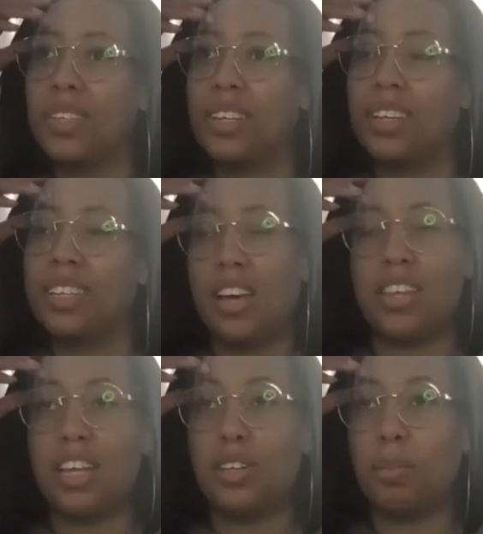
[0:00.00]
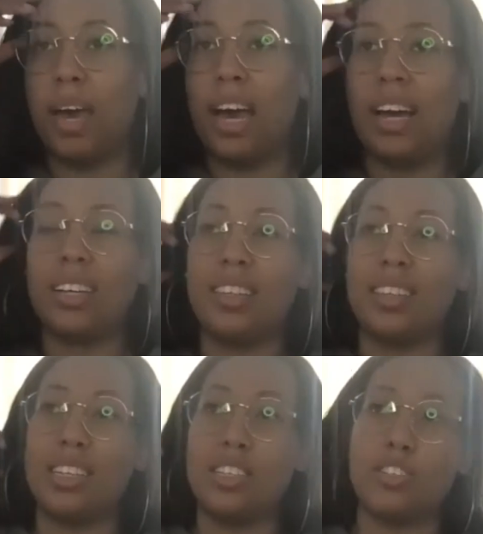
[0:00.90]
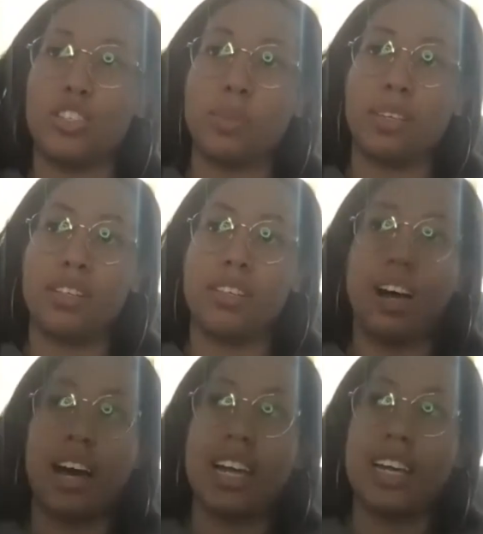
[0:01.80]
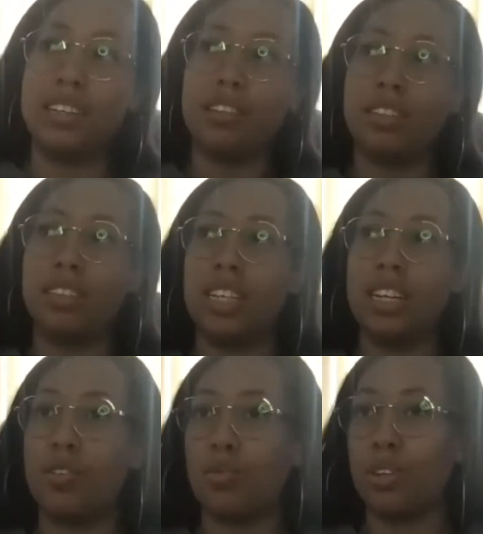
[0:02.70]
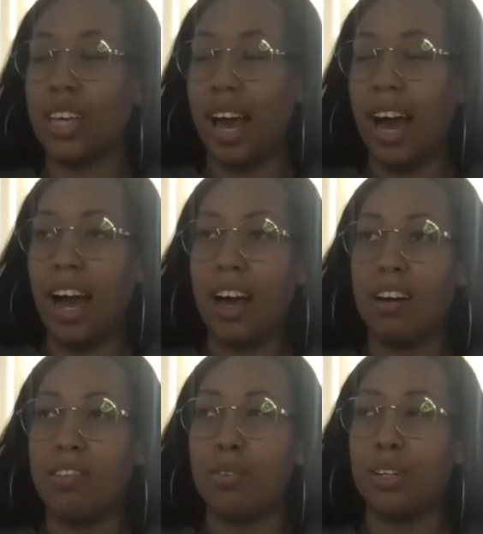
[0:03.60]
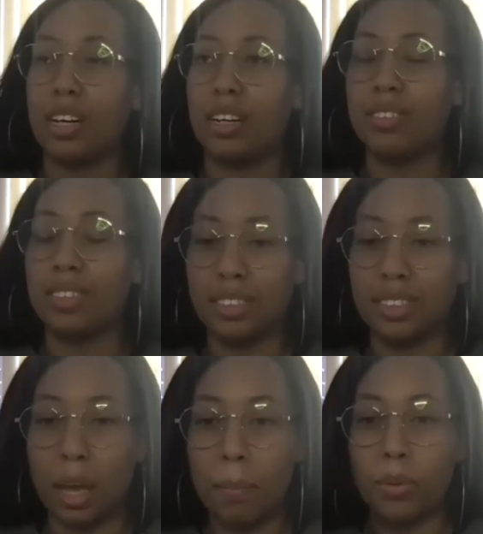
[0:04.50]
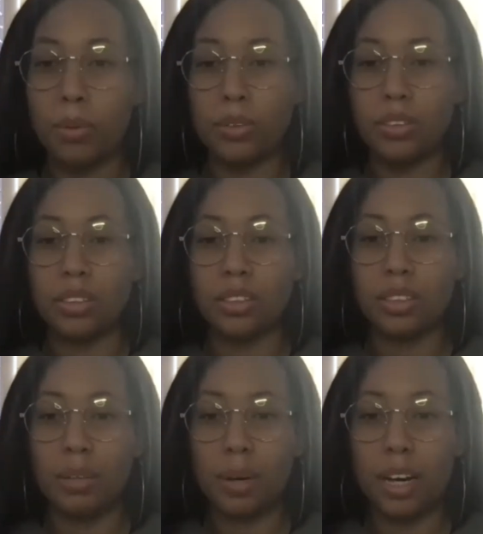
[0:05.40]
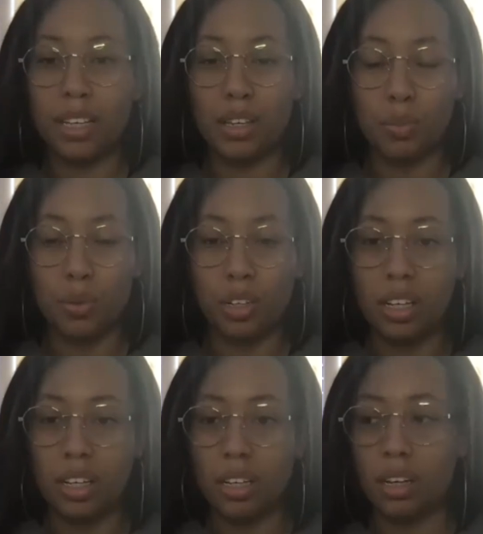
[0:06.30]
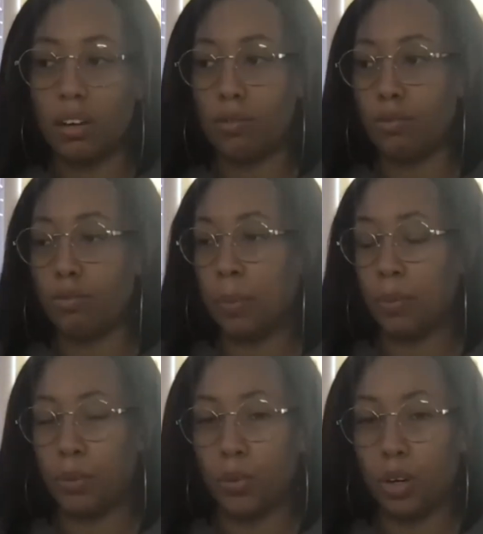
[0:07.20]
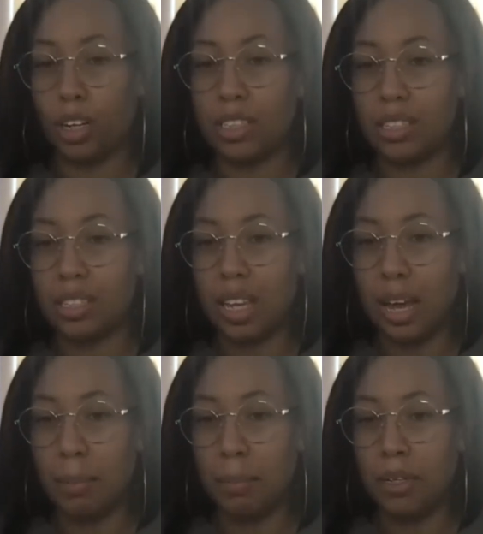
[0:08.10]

now that I look back, I think it's just because I didn't really have a lot of examples in my community of people who work in STEM.